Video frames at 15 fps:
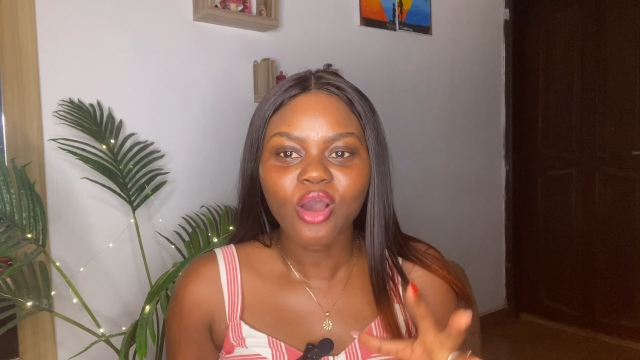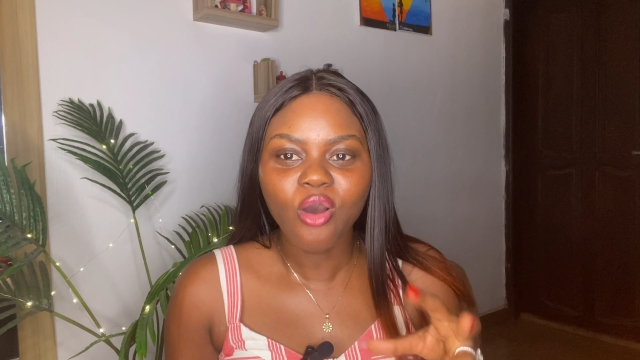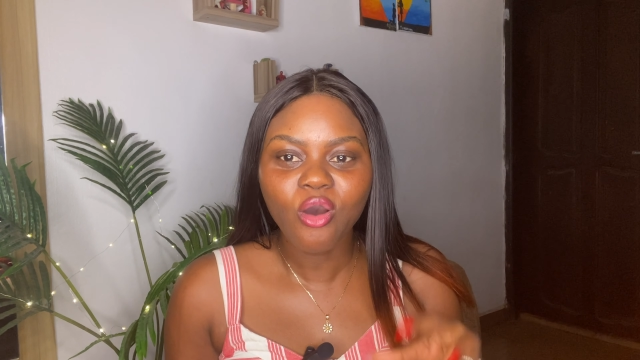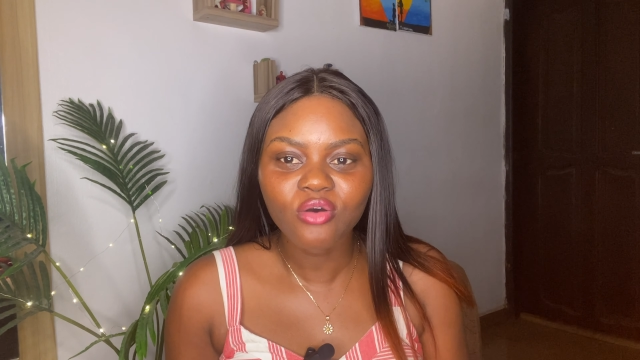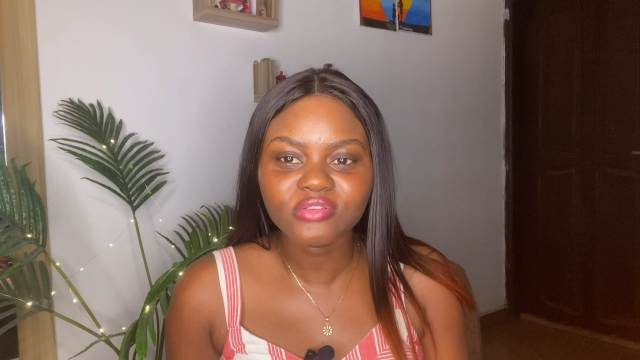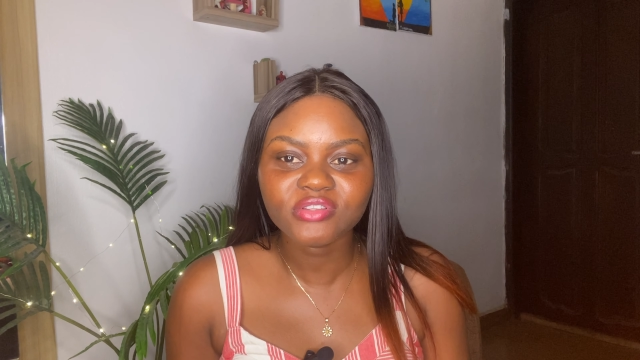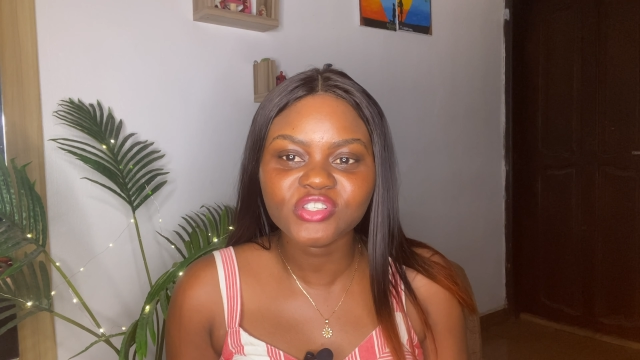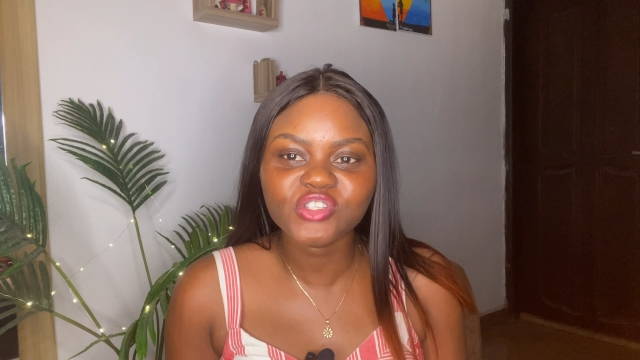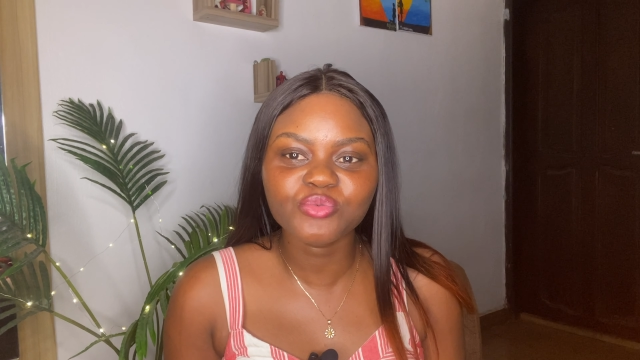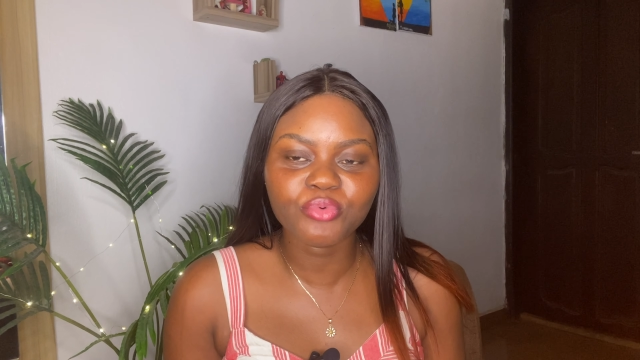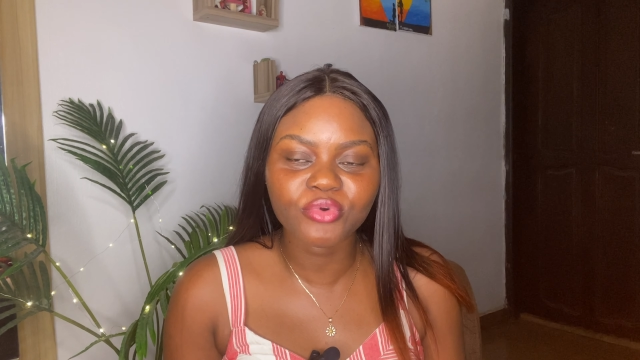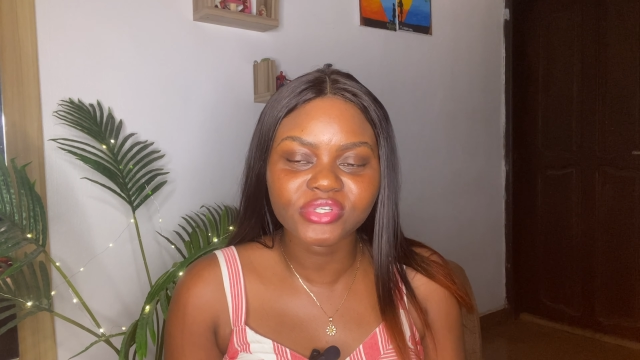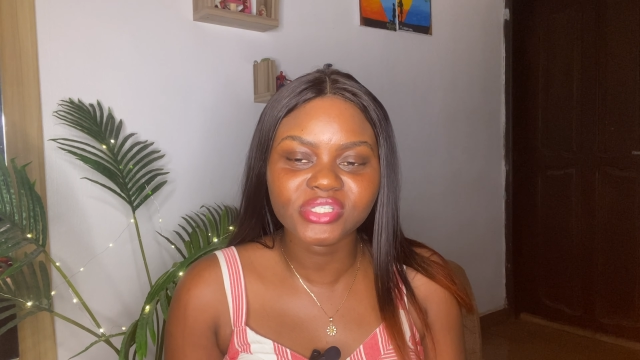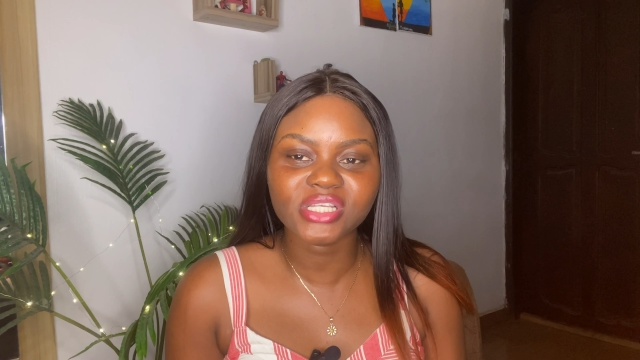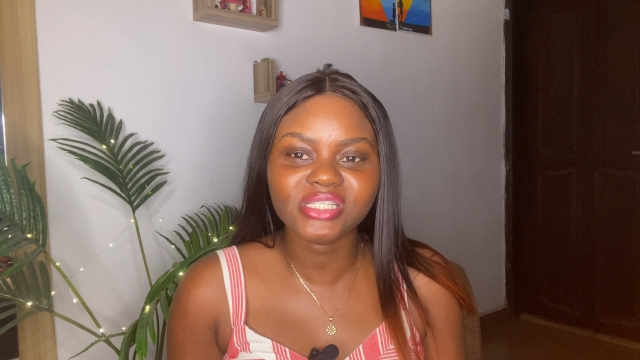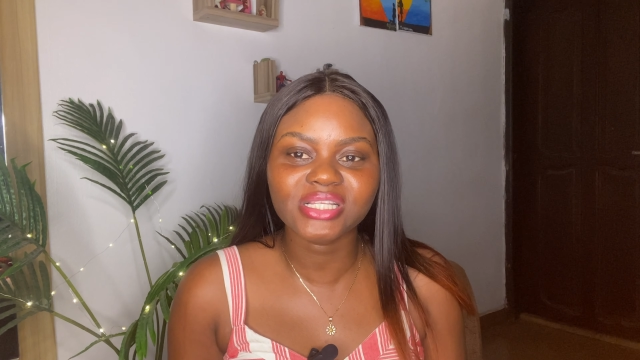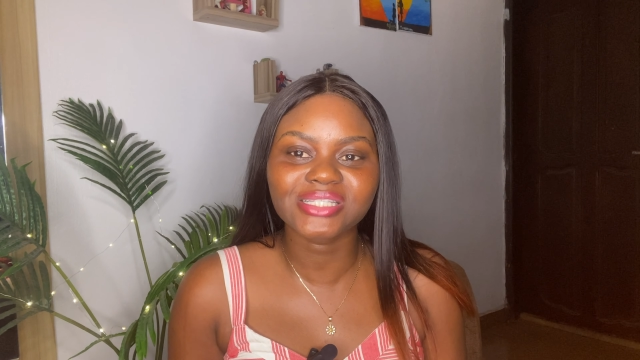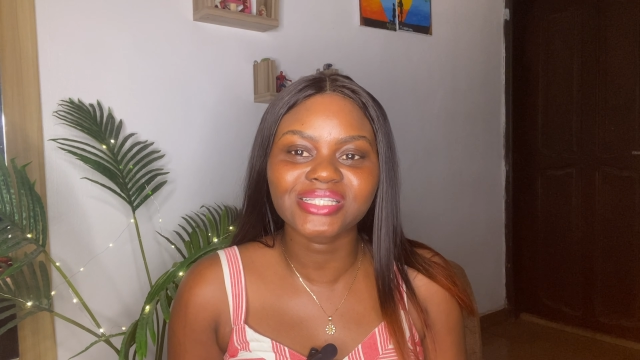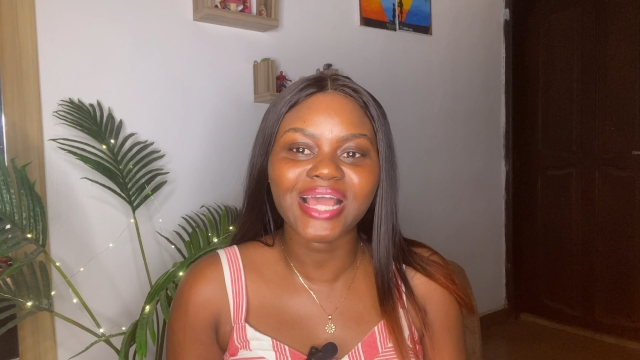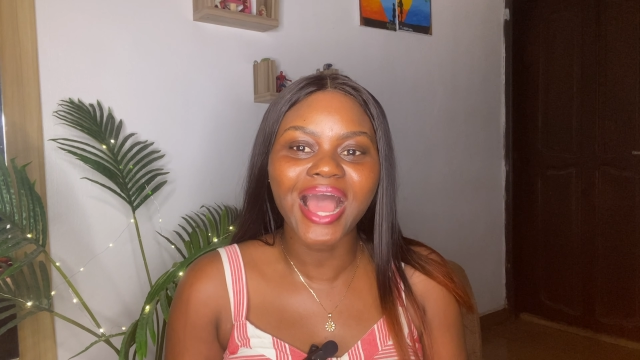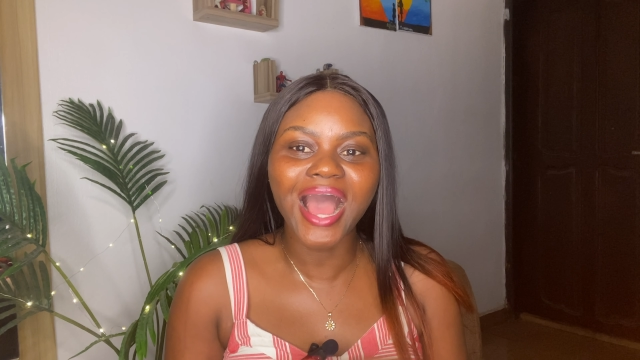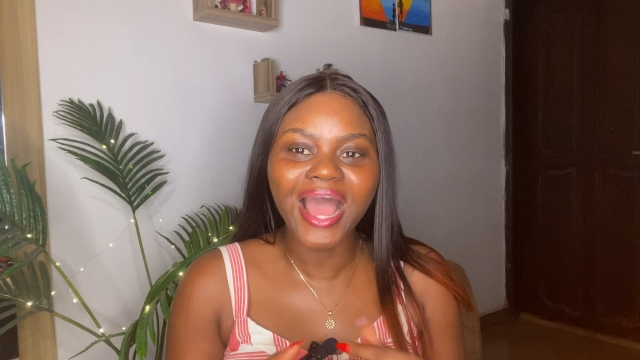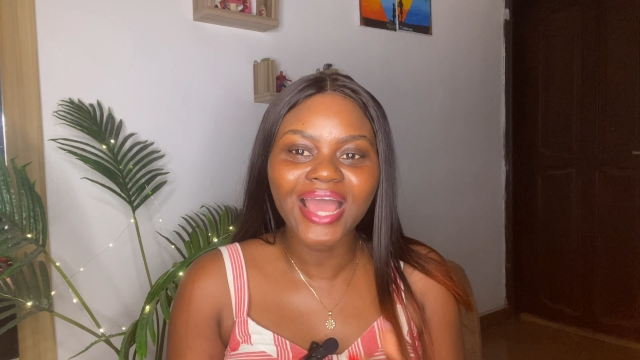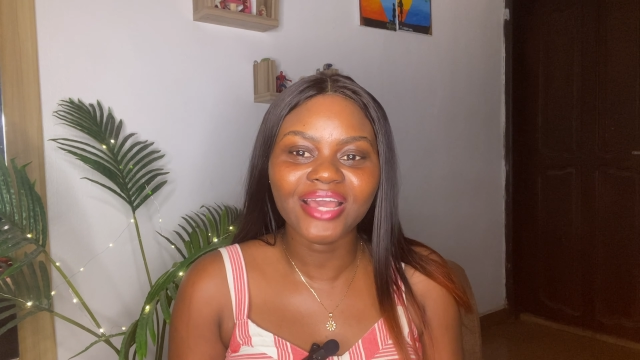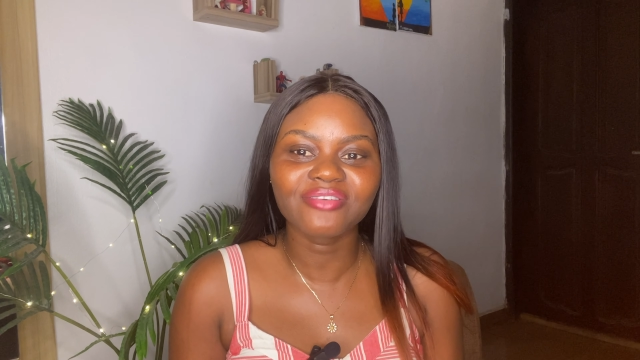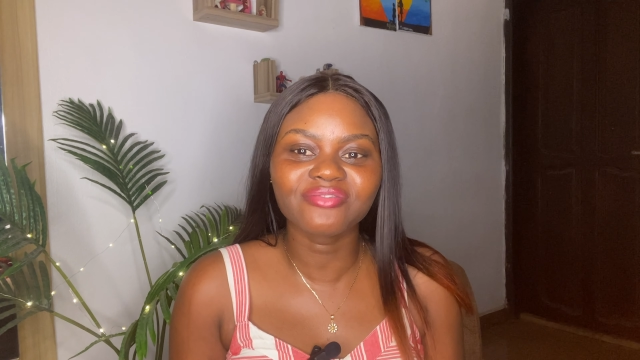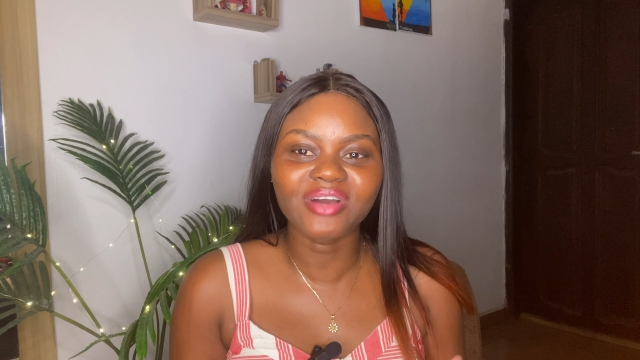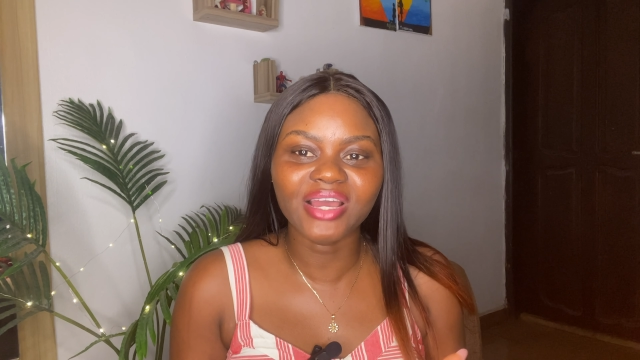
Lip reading: all this process that I have